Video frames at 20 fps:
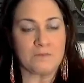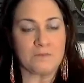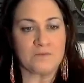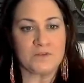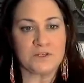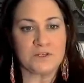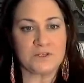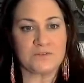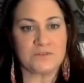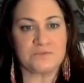
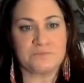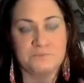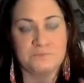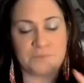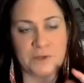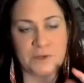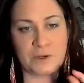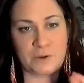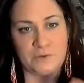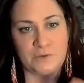just,
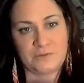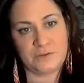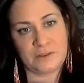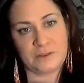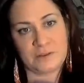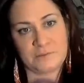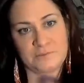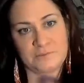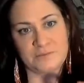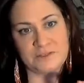
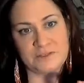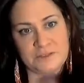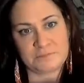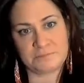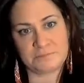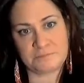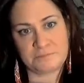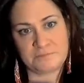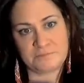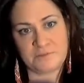
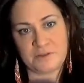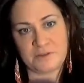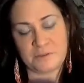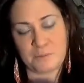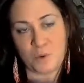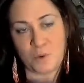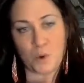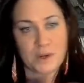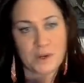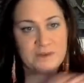for the
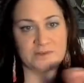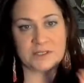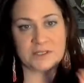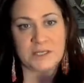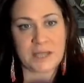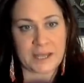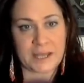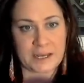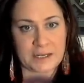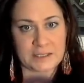point of
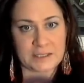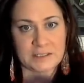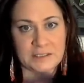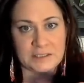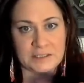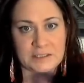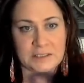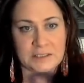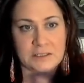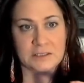tonight is
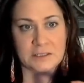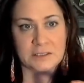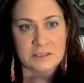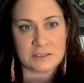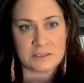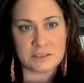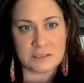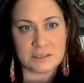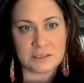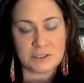just to
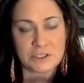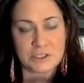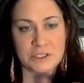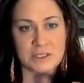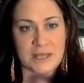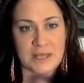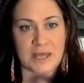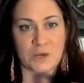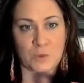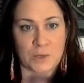listen to
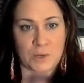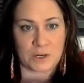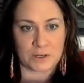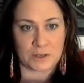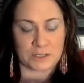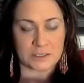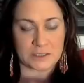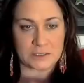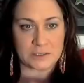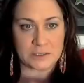that
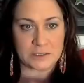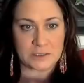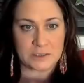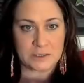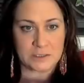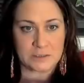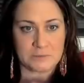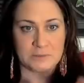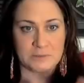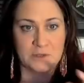awareness.
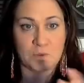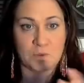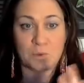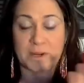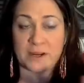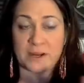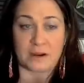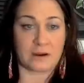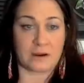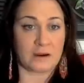Be
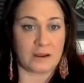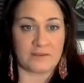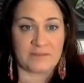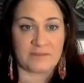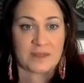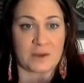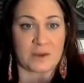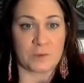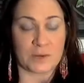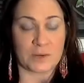aware of
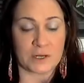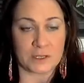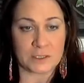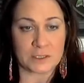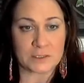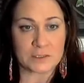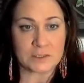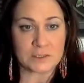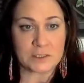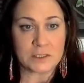that
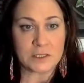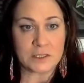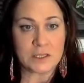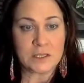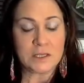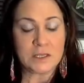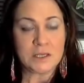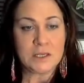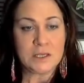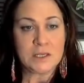awareness.
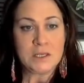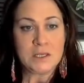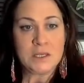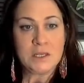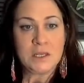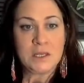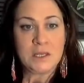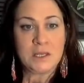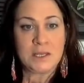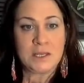
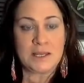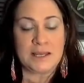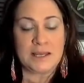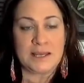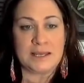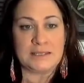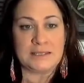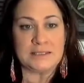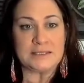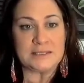
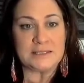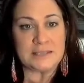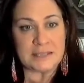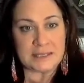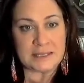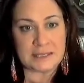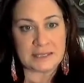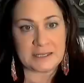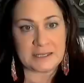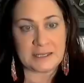And
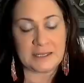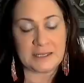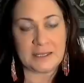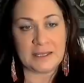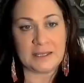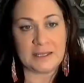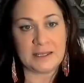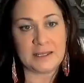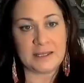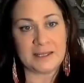see
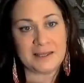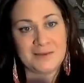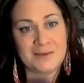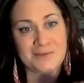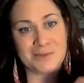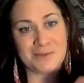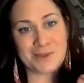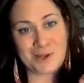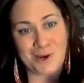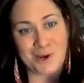
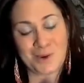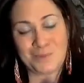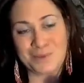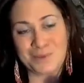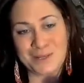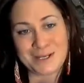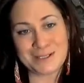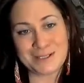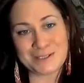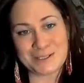if there are
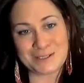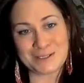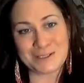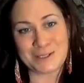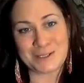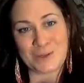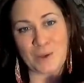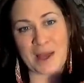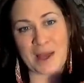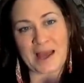places
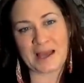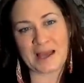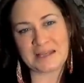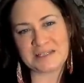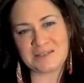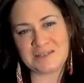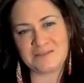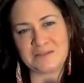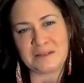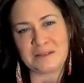that you
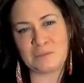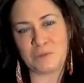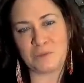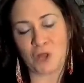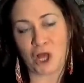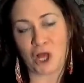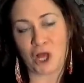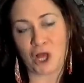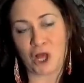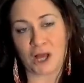actively
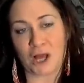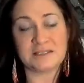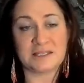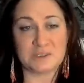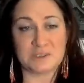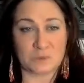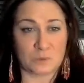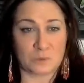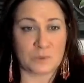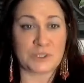block, because
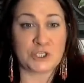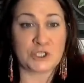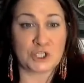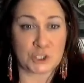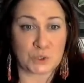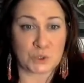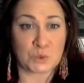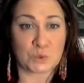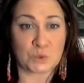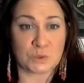that's what we
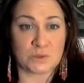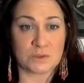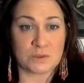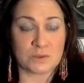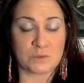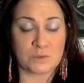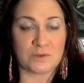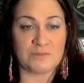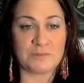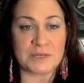do.
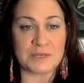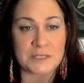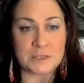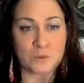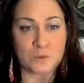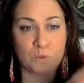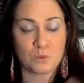We've been,